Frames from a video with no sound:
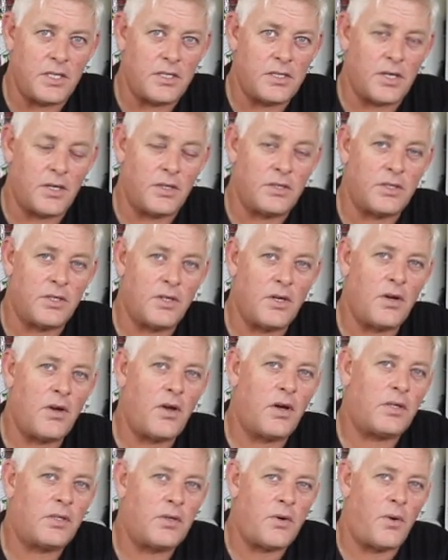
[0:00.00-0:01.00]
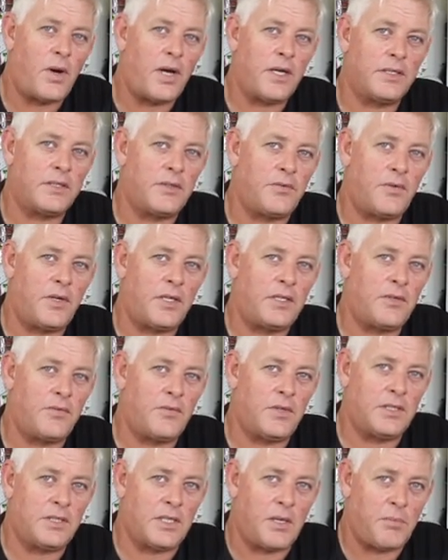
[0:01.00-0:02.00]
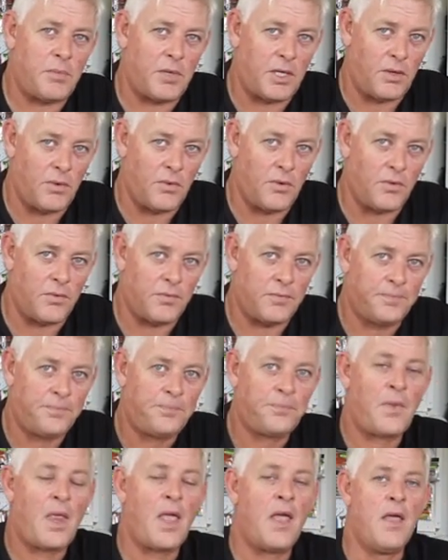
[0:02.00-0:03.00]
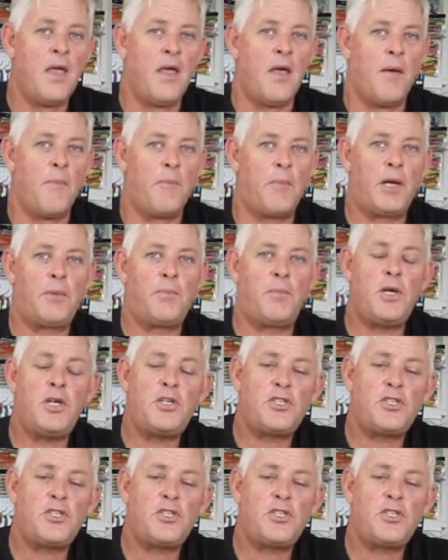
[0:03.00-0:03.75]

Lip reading: so it's not quite as effective in jumping you off. But be